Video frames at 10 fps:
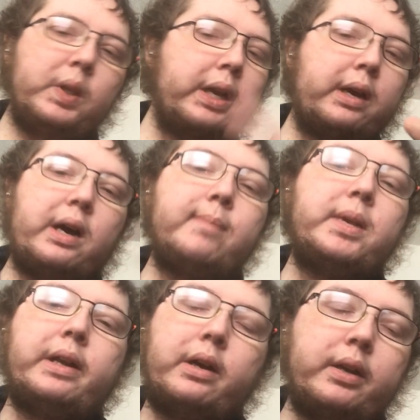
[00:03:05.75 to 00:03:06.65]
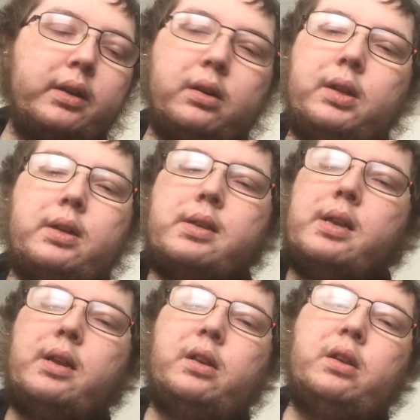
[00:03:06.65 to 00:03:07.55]
comment on it
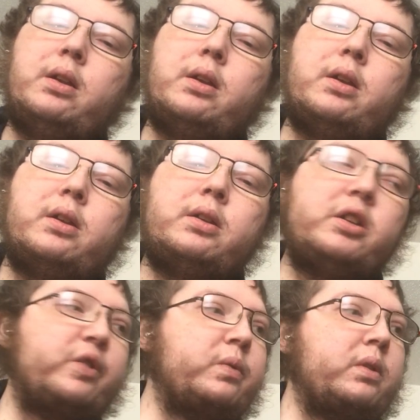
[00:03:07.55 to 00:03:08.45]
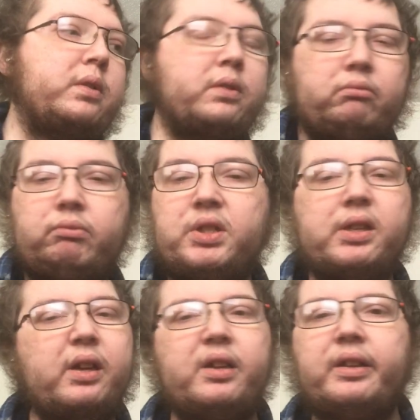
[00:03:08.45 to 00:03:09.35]
and,
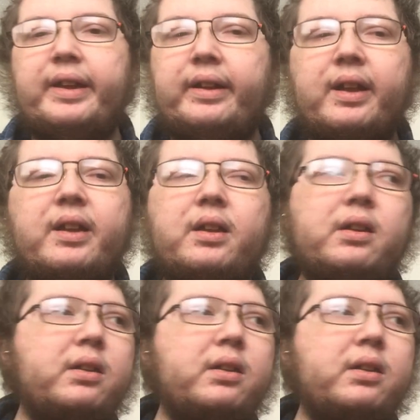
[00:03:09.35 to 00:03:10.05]
say like, hey,